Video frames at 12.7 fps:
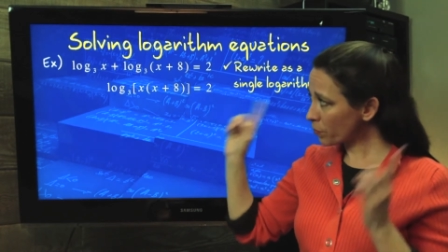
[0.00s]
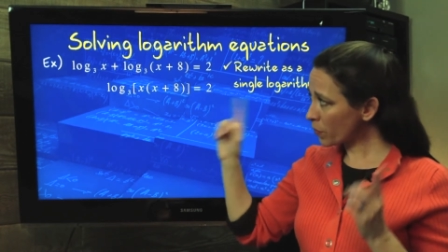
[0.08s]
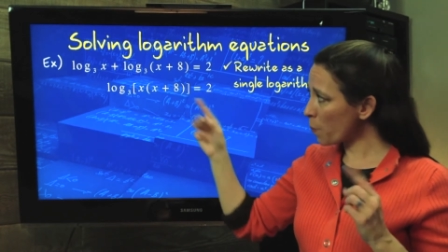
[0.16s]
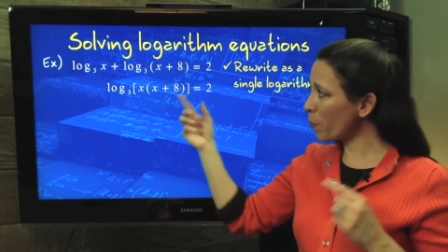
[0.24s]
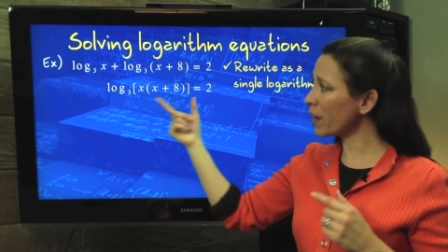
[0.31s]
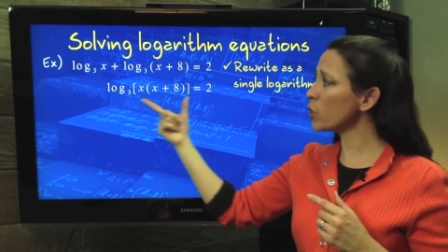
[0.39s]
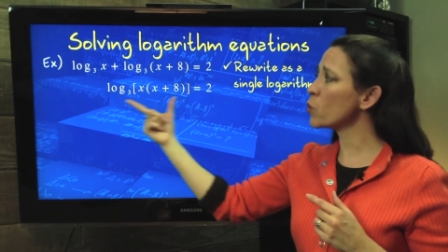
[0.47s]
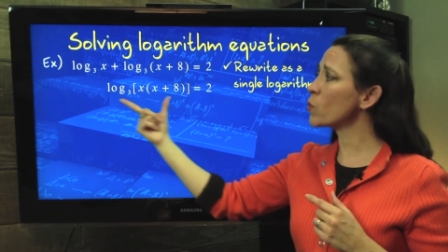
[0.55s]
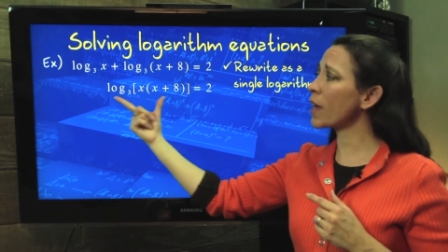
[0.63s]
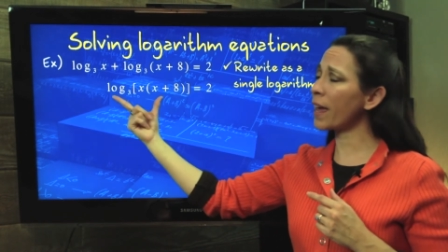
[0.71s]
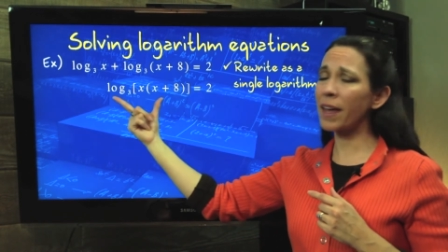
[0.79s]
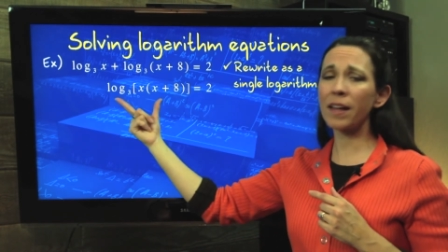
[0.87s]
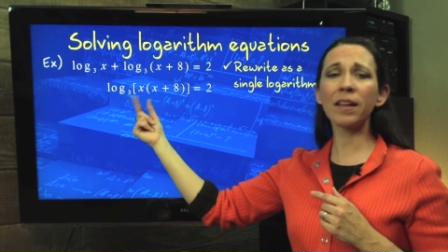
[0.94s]
but you
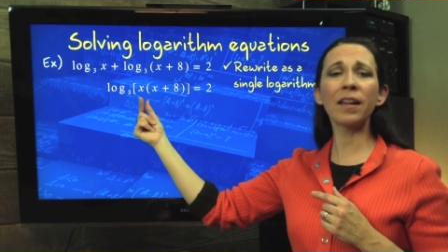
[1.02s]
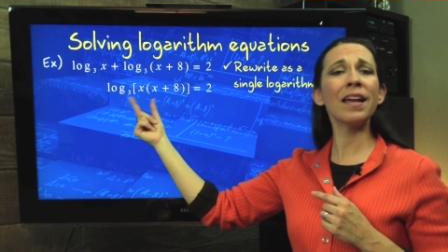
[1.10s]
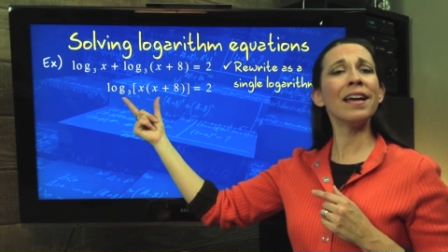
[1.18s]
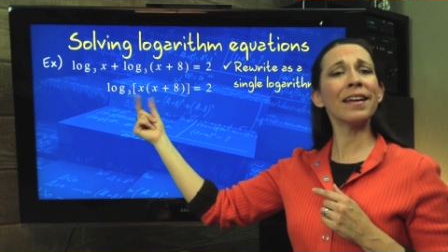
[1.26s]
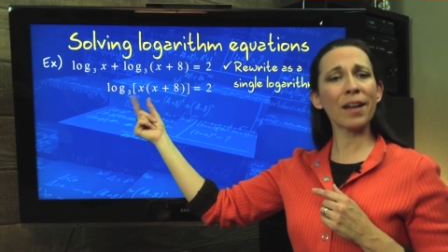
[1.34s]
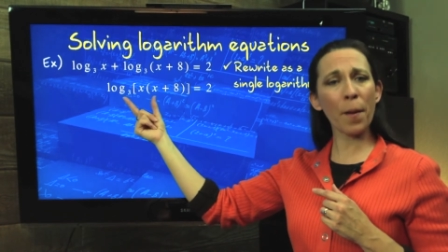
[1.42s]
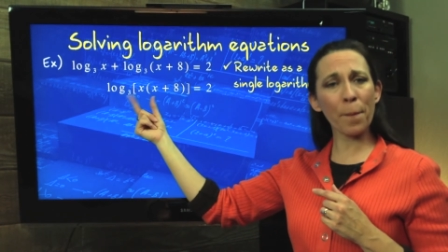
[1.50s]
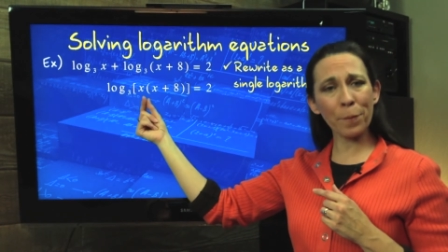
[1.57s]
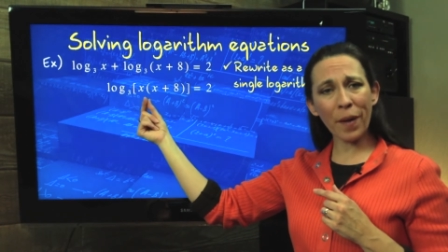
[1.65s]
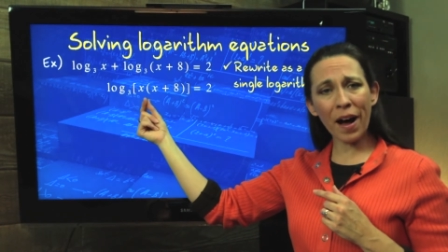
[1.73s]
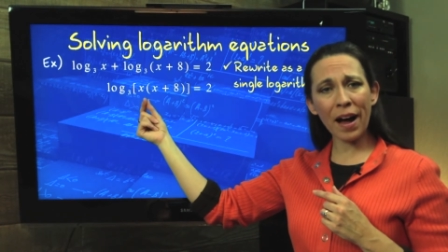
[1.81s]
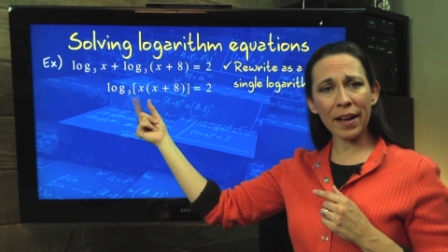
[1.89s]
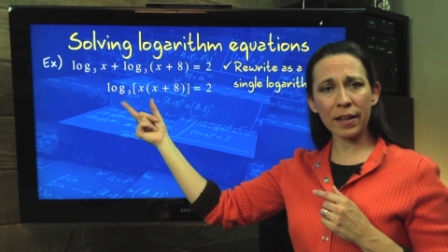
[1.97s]
can
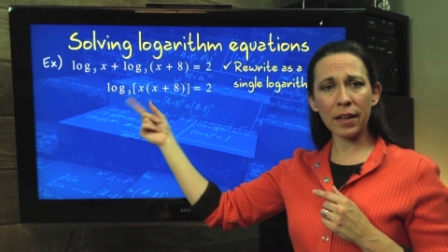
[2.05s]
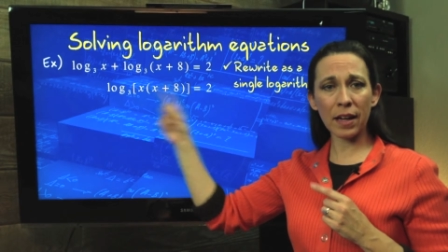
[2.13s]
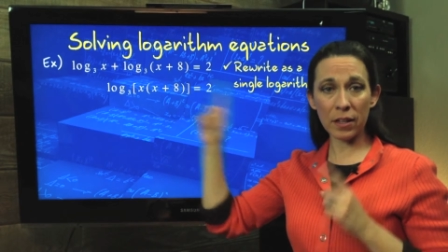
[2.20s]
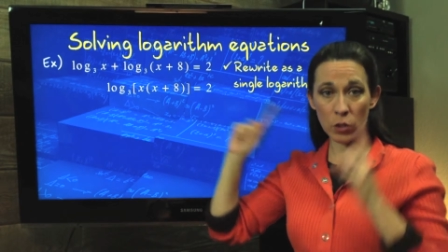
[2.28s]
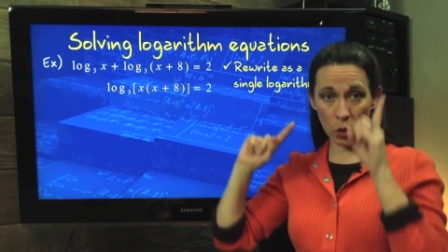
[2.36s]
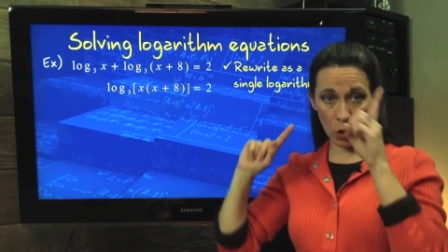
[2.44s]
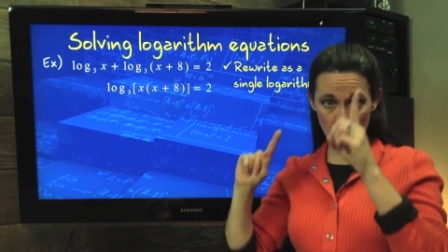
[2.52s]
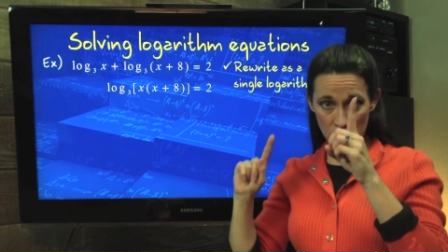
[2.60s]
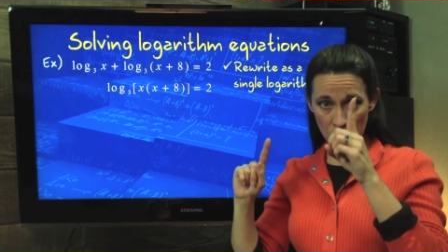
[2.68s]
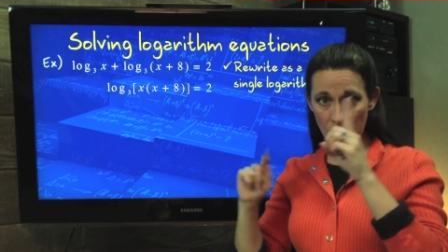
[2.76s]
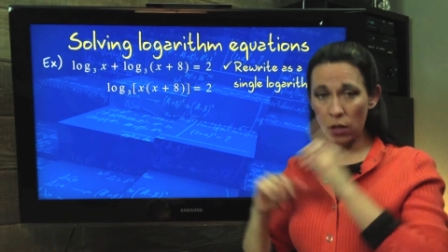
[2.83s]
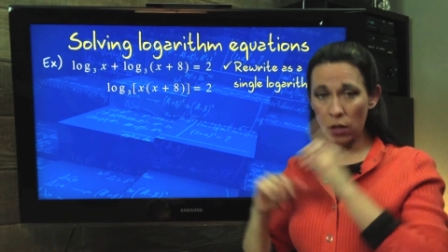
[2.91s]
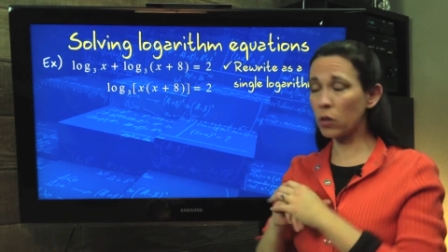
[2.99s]
combine into a
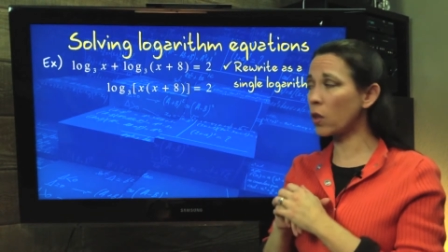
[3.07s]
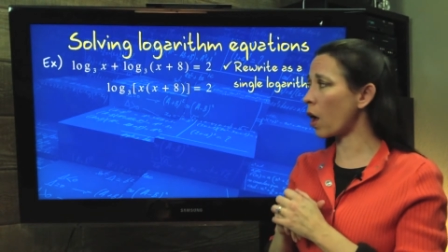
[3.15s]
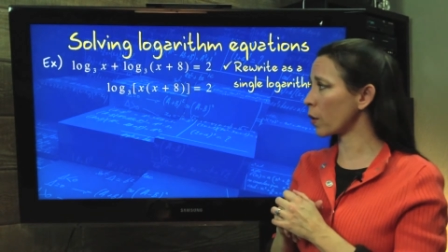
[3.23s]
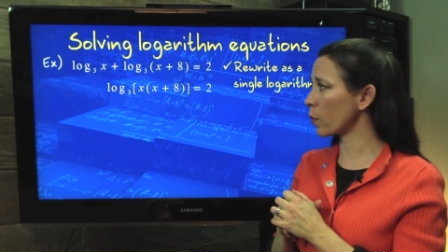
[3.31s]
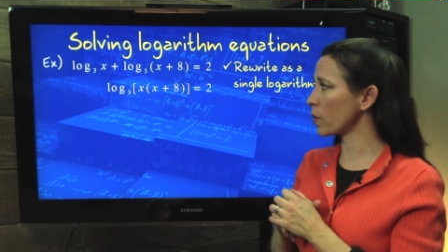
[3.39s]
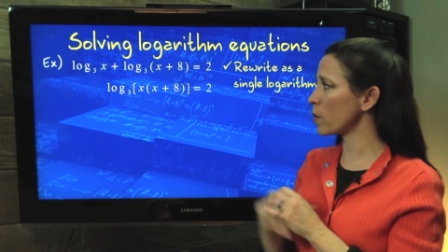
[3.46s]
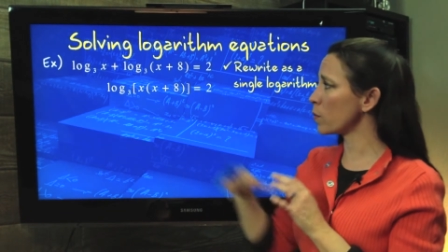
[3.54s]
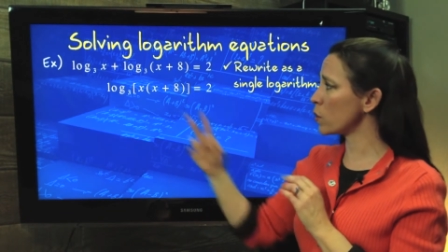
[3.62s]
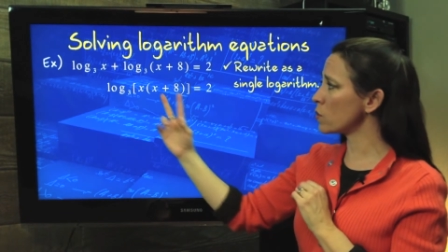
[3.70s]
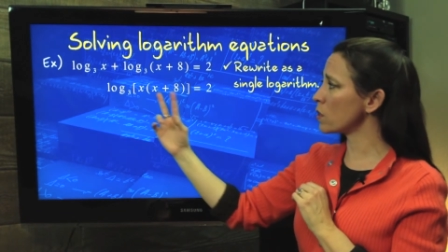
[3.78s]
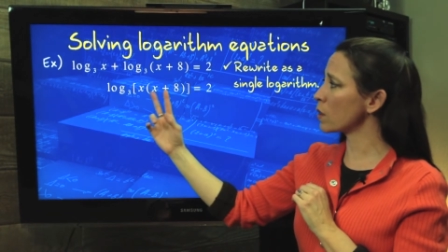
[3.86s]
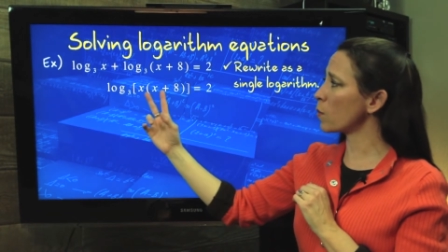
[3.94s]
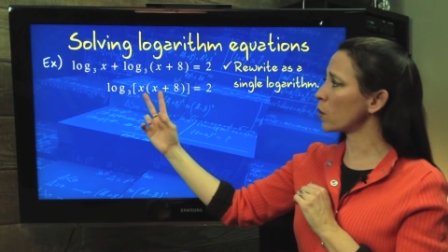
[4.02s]
single logarithm
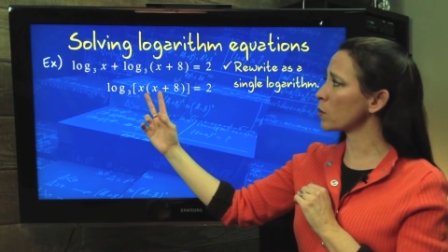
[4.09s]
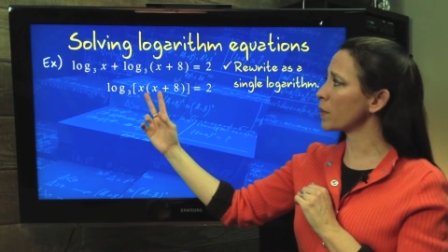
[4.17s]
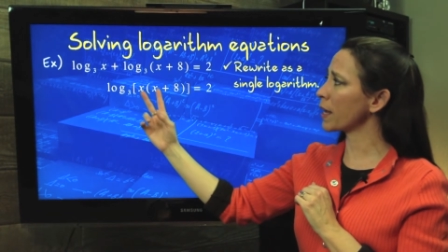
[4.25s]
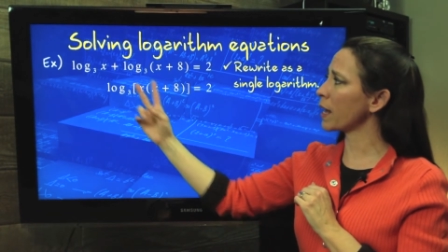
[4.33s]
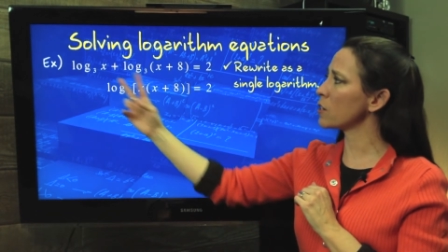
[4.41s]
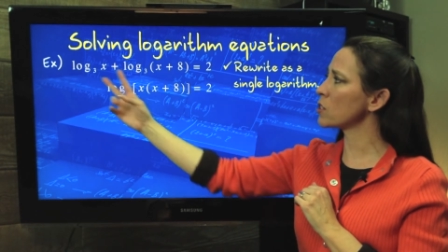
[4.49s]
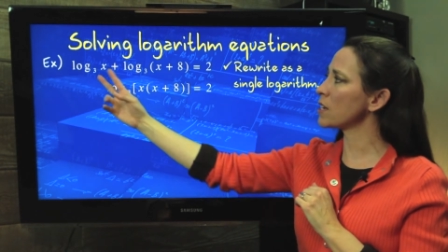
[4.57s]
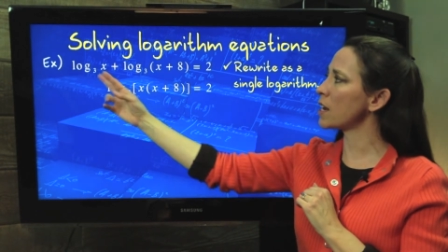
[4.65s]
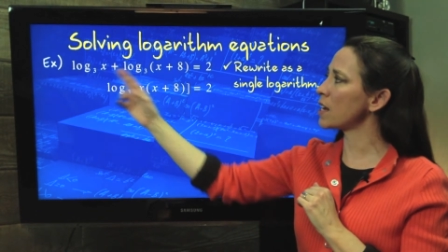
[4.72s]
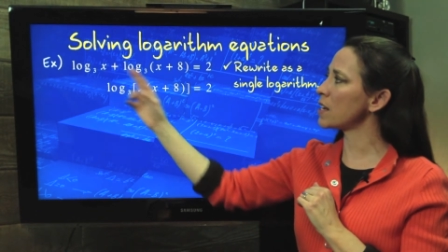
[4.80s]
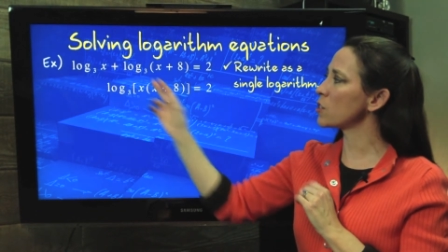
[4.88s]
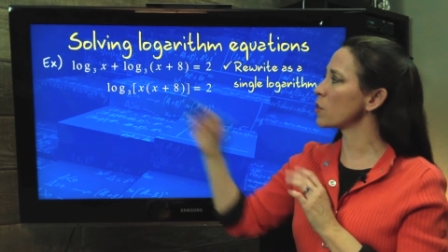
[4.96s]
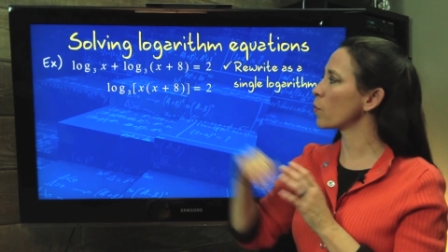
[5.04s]
using the multiplication and
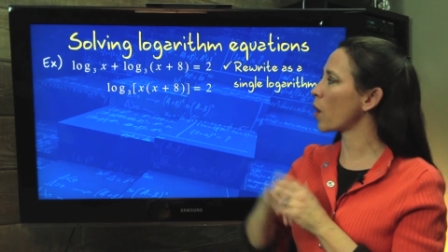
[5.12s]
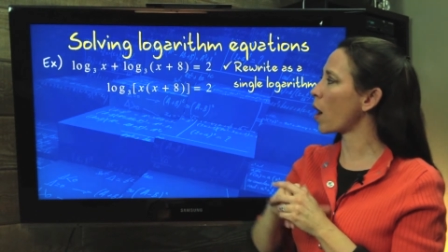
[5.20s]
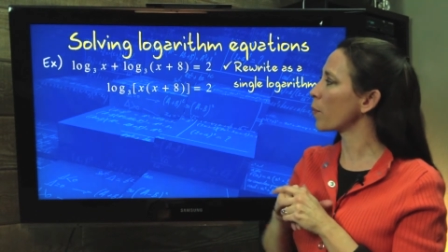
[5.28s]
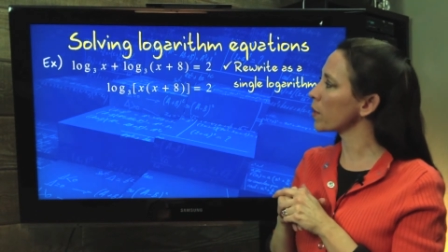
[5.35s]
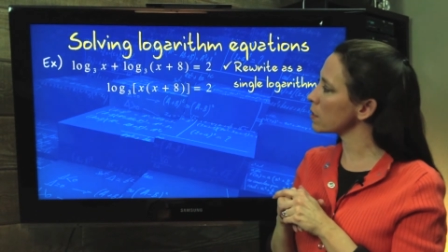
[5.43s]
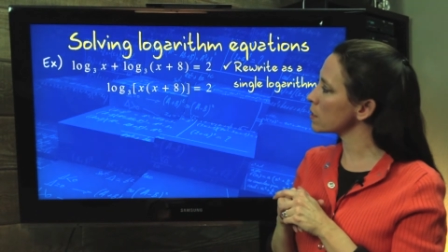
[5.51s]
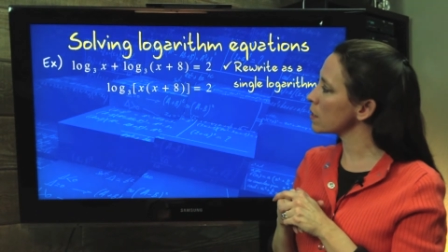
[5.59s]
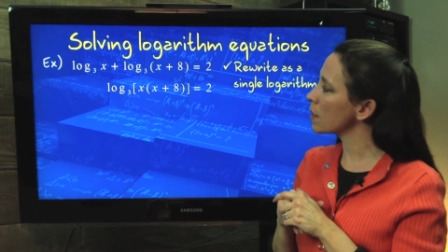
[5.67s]
addition properties.